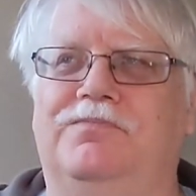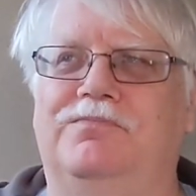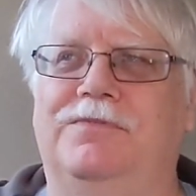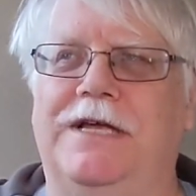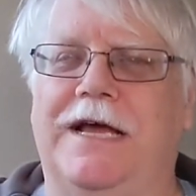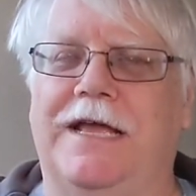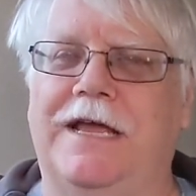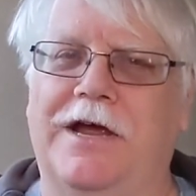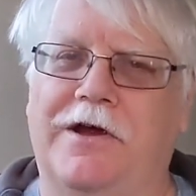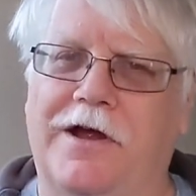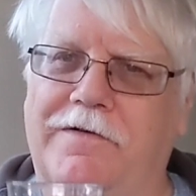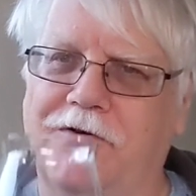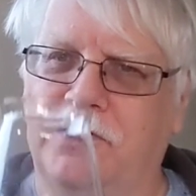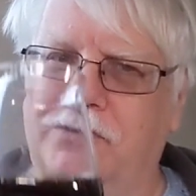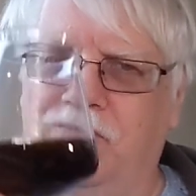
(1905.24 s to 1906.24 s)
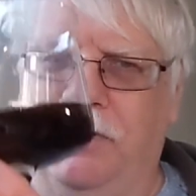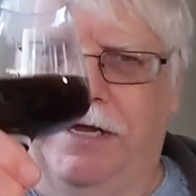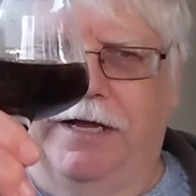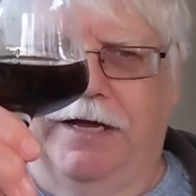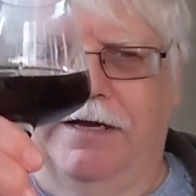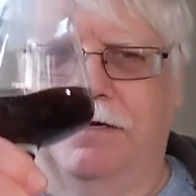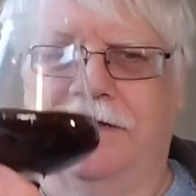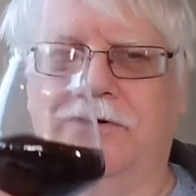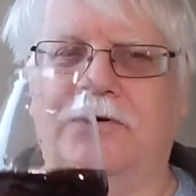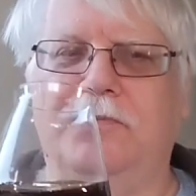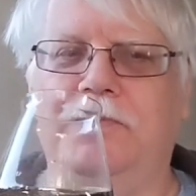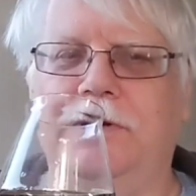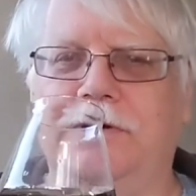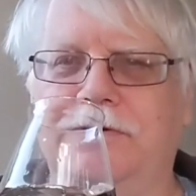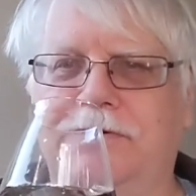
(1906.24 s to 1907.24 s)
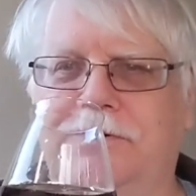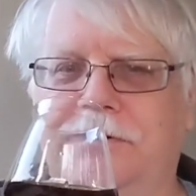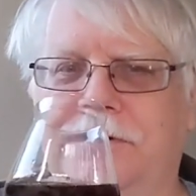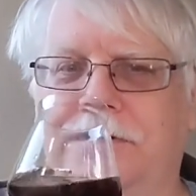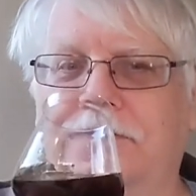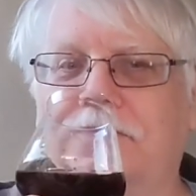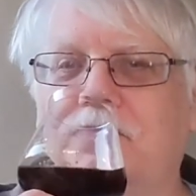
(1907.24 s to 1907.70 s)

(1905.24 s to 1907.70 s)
Take care, have a good weekend, and good beers to you.